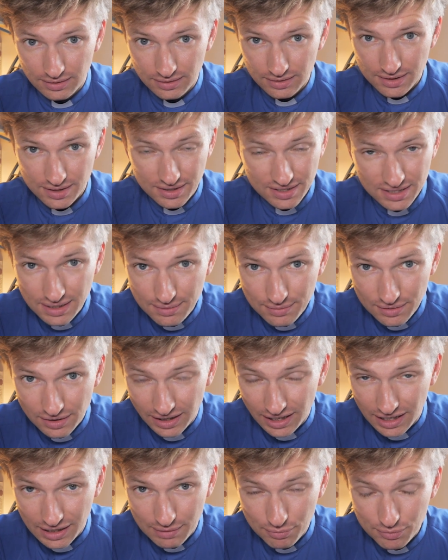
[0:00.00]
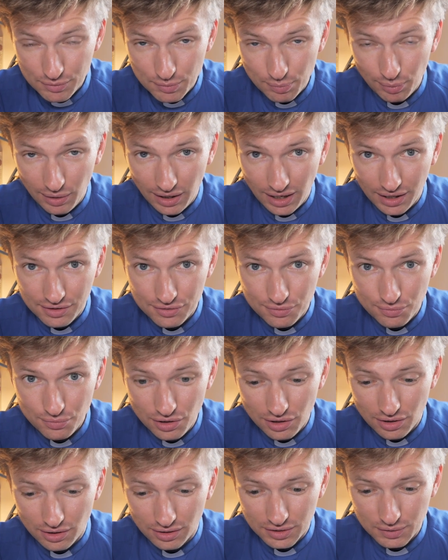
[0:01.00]
So it seems like Abram's plan has
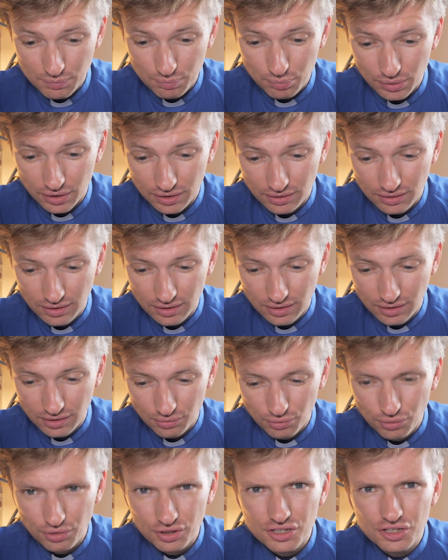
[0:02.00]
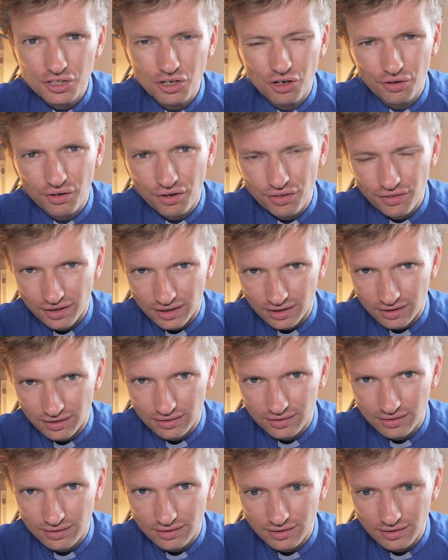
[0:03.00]
worked, but what does God think